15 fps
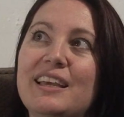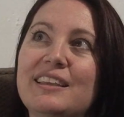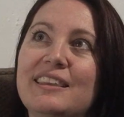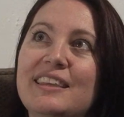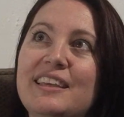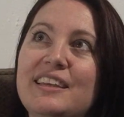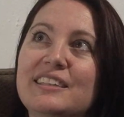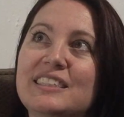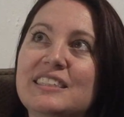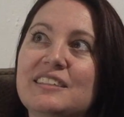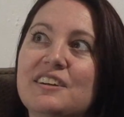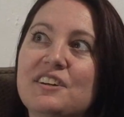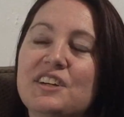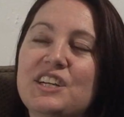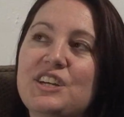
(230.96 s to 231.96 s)
The
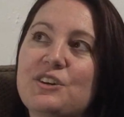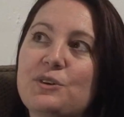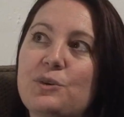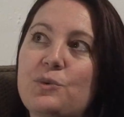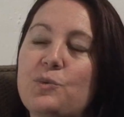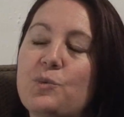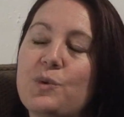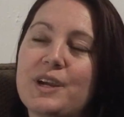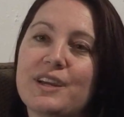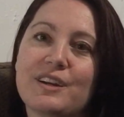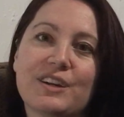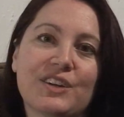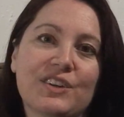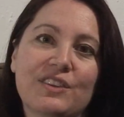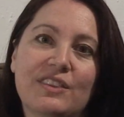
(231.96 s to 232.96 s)
scenario
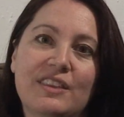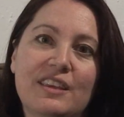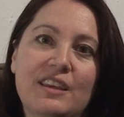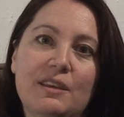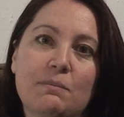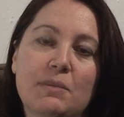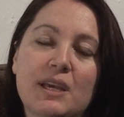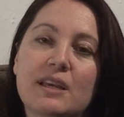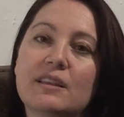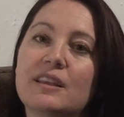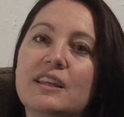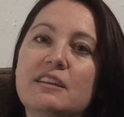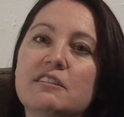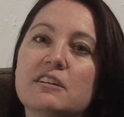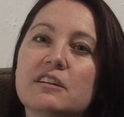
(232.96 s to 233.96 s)
where the band
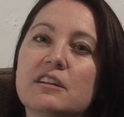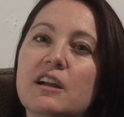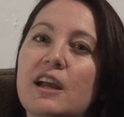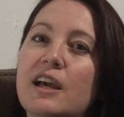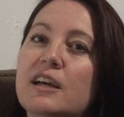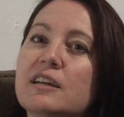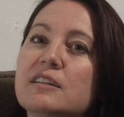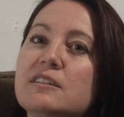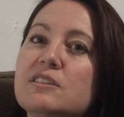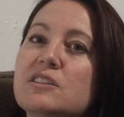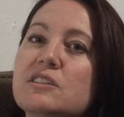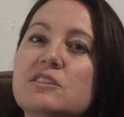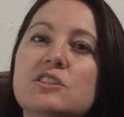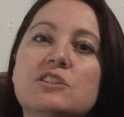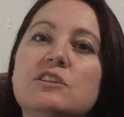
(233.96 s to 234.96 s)
leader has
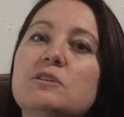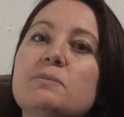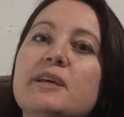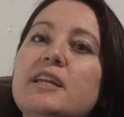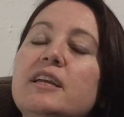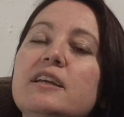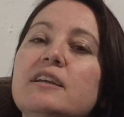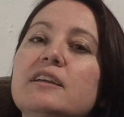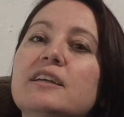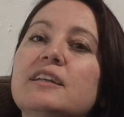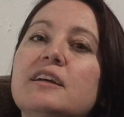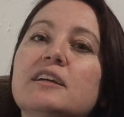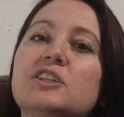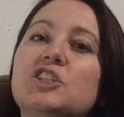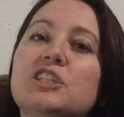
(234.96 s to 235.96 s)
so many
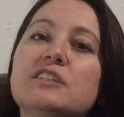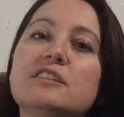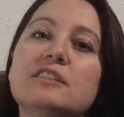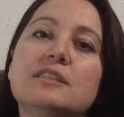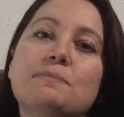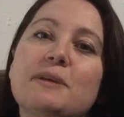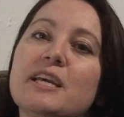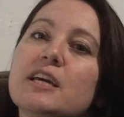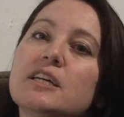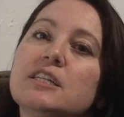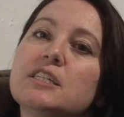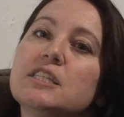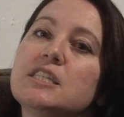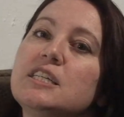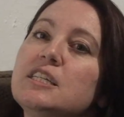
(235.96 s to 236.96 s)
connections
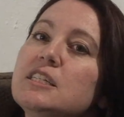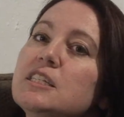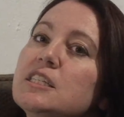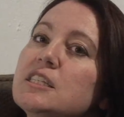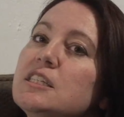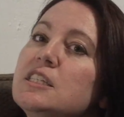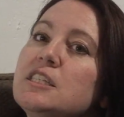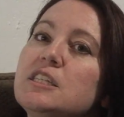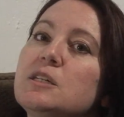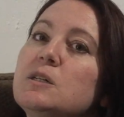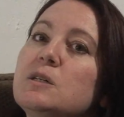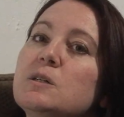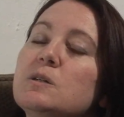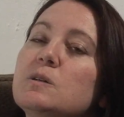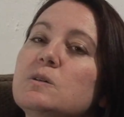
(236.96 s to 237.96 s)
because he's
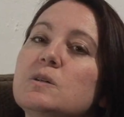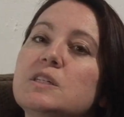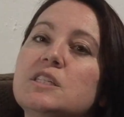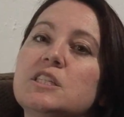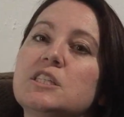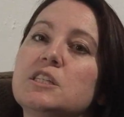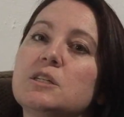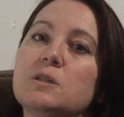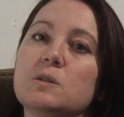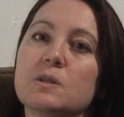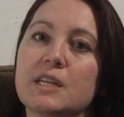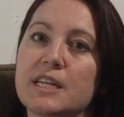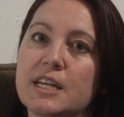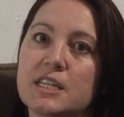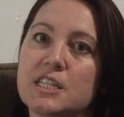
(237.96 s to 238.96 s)
so
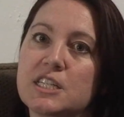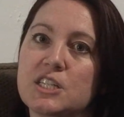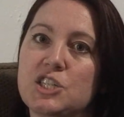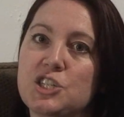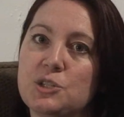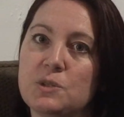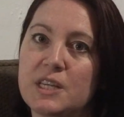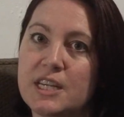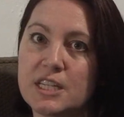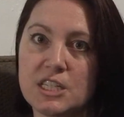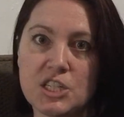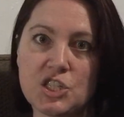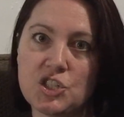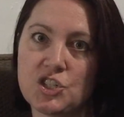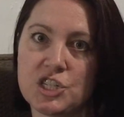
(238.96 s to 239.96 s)
connected to the
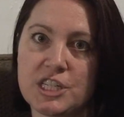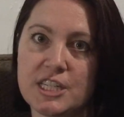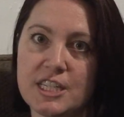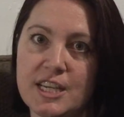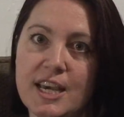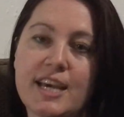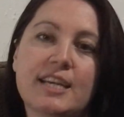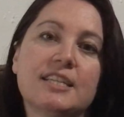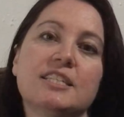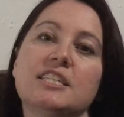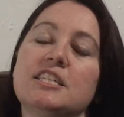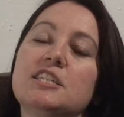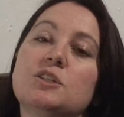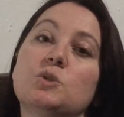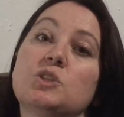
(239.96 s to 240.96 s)
industry and
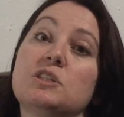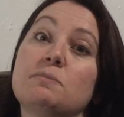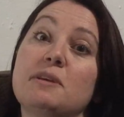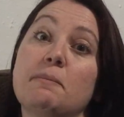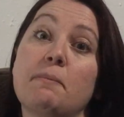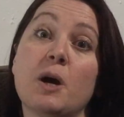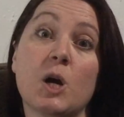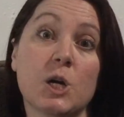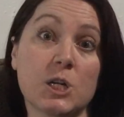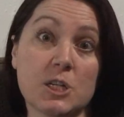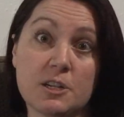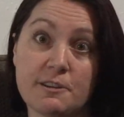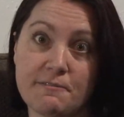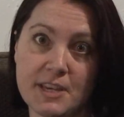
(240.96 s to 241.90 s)
he used to be part of